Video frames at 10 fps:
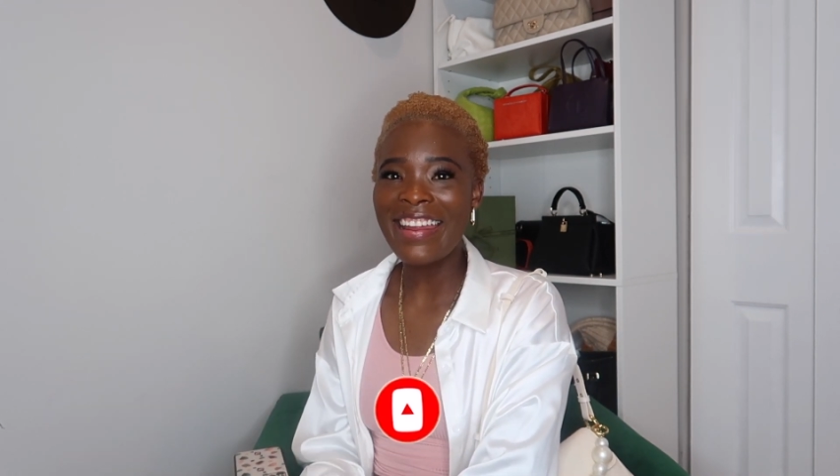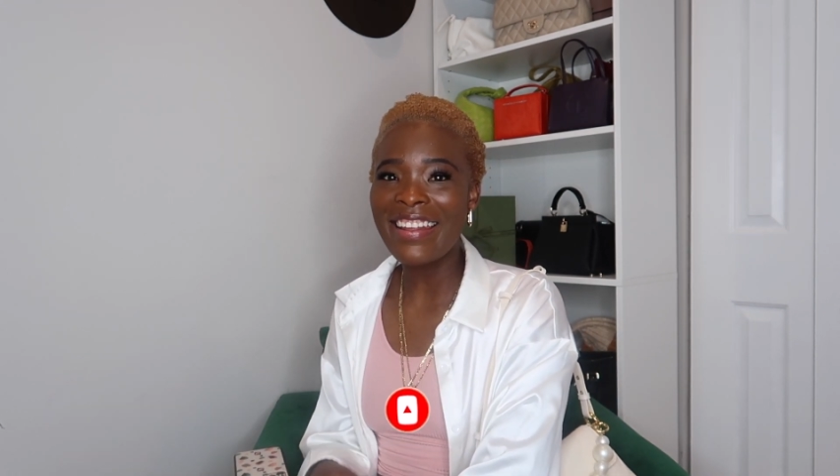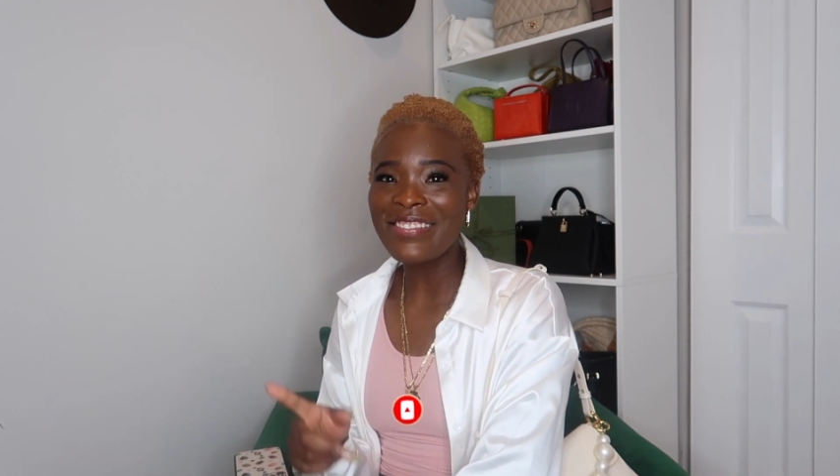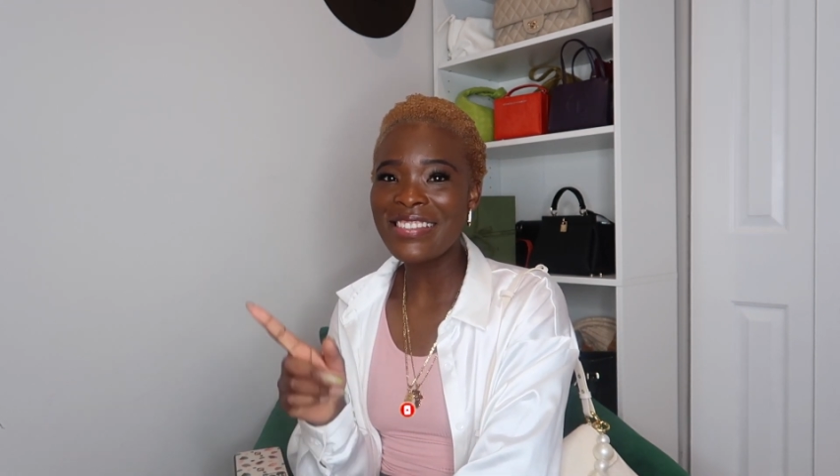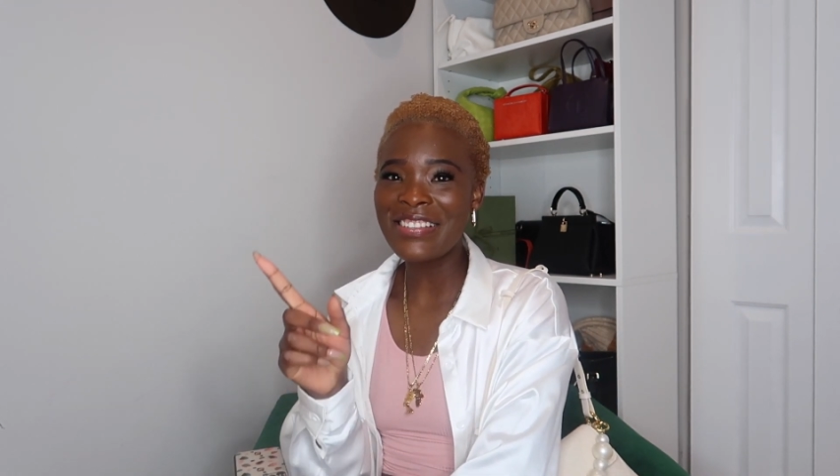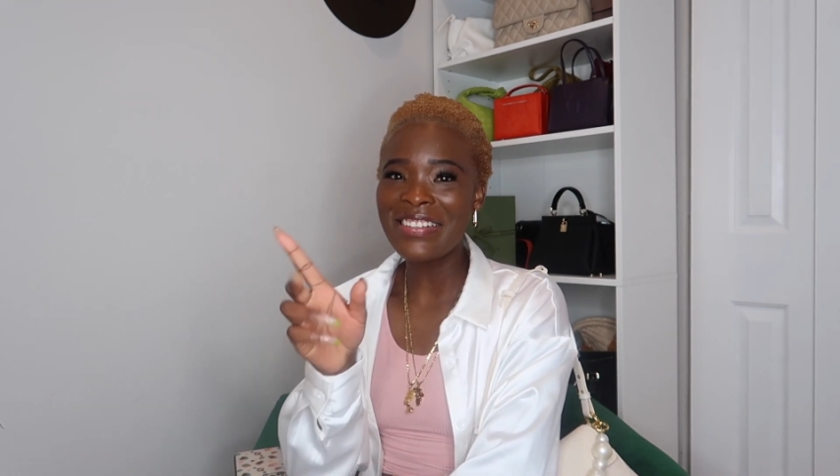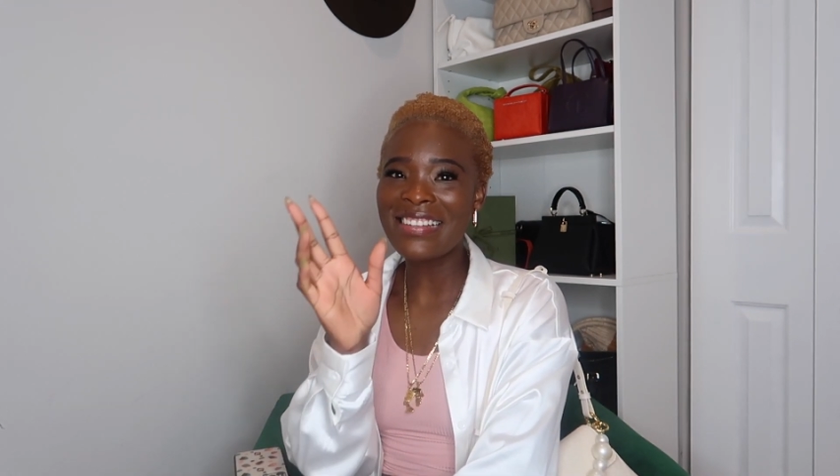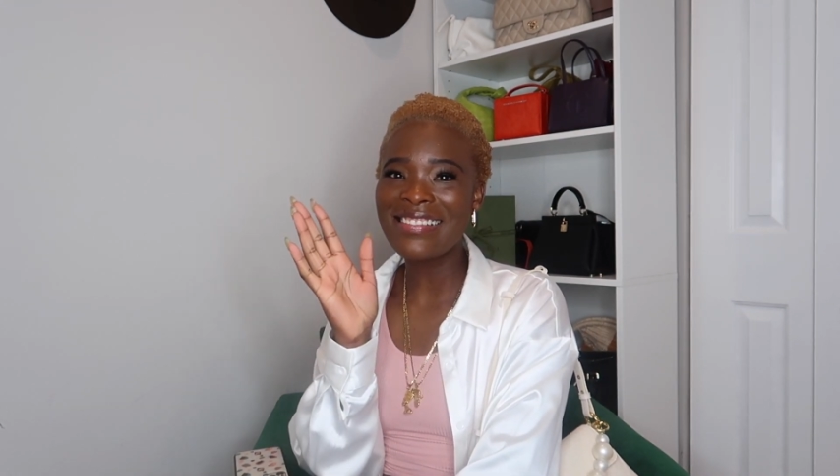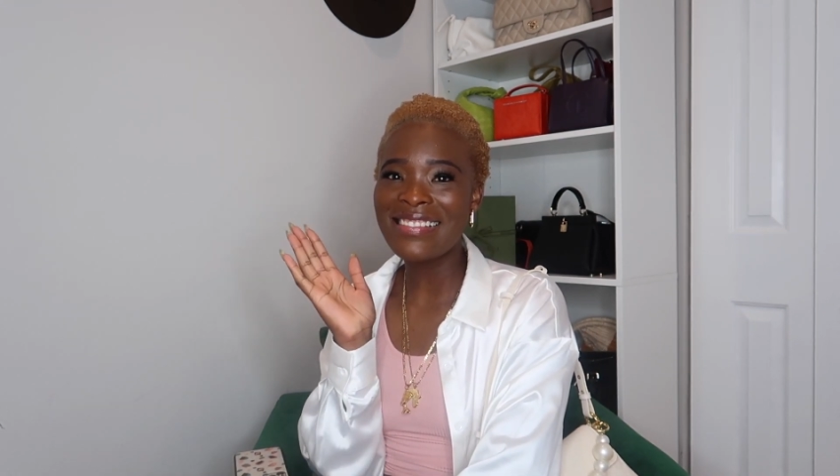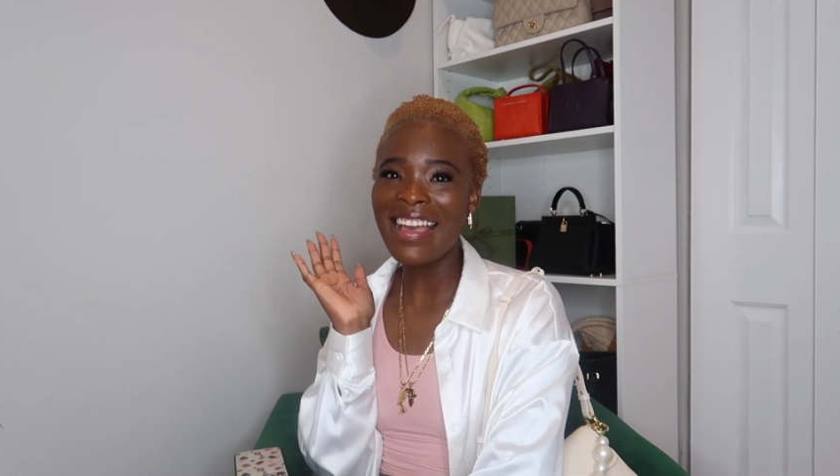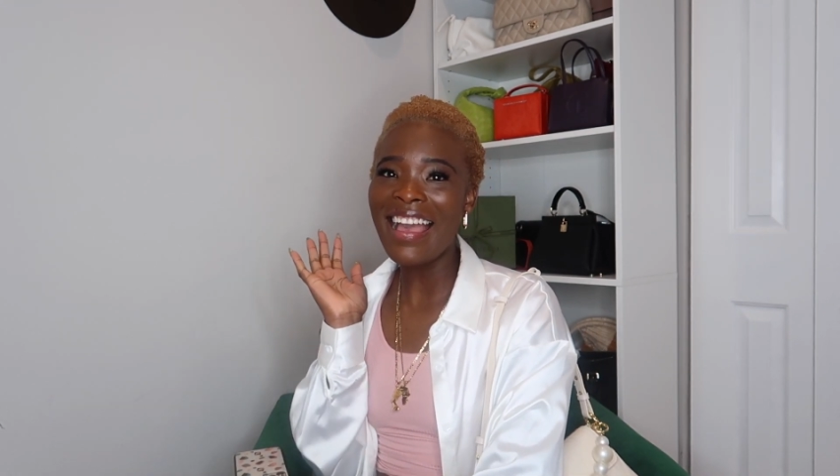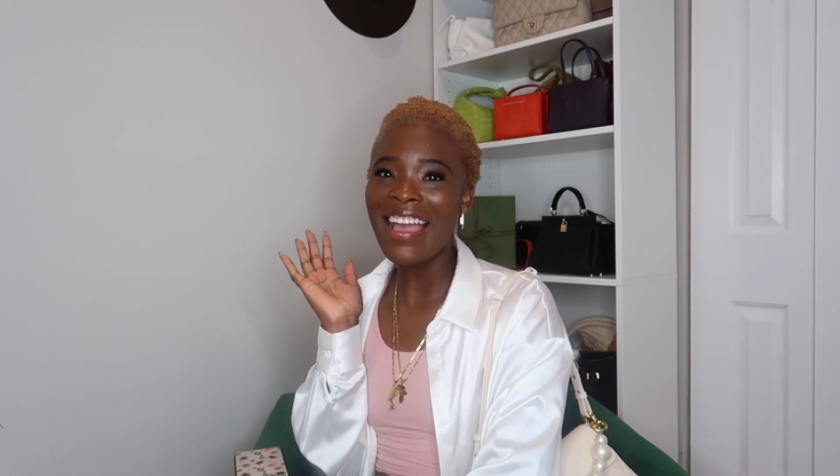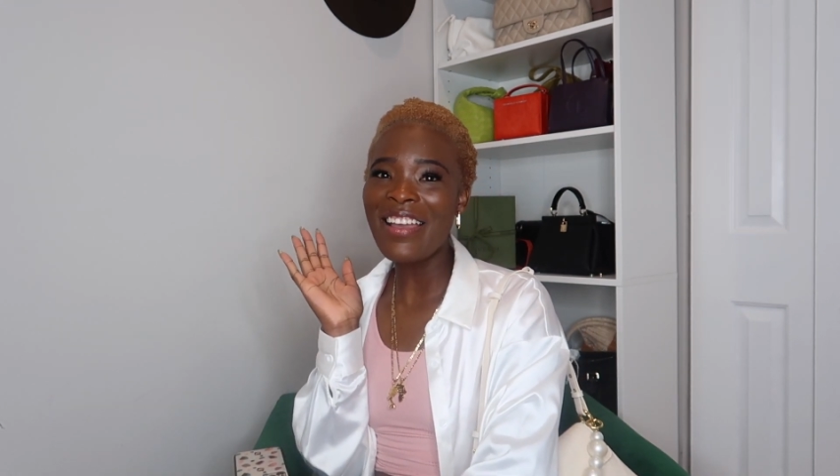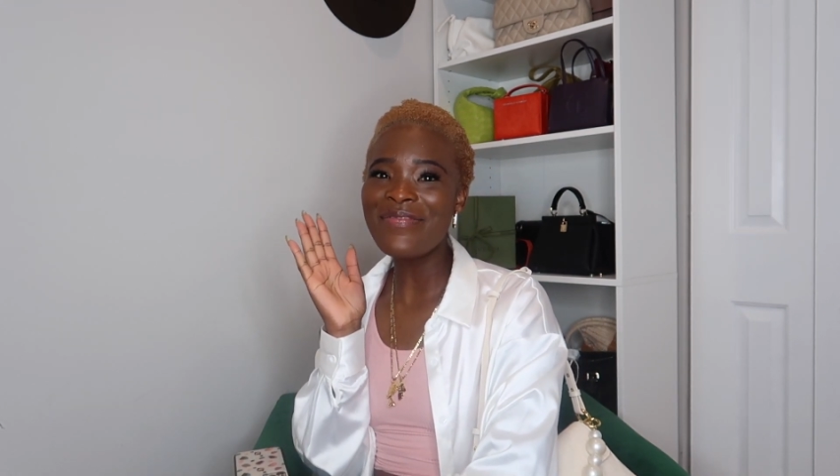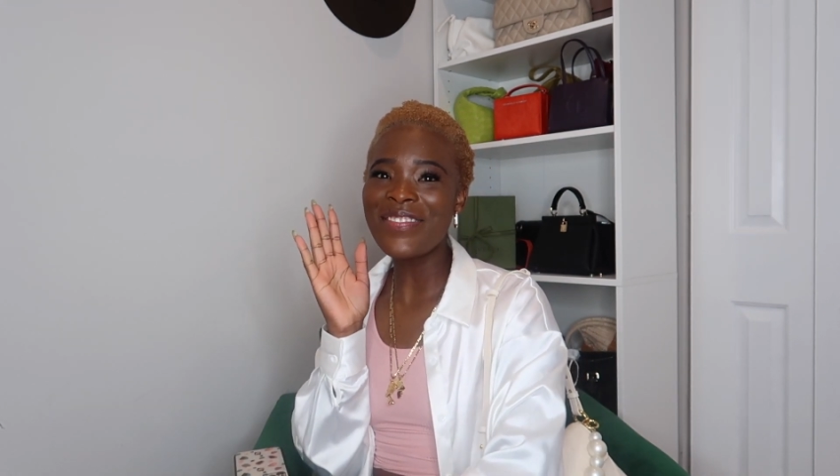and i'll see you next
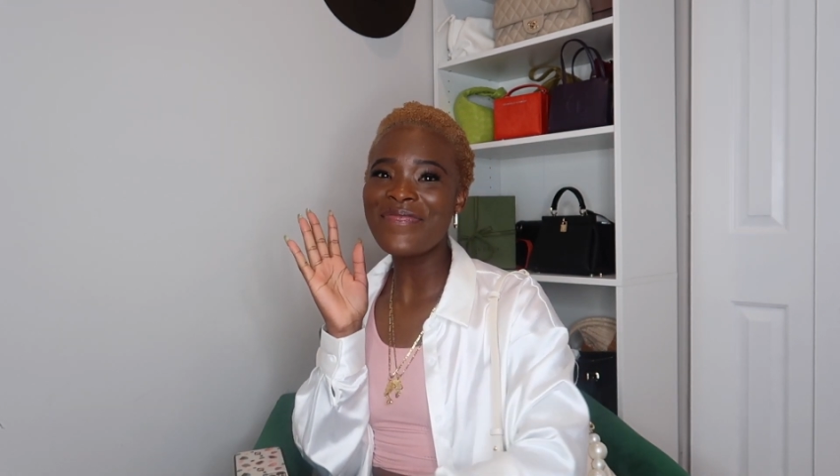time bye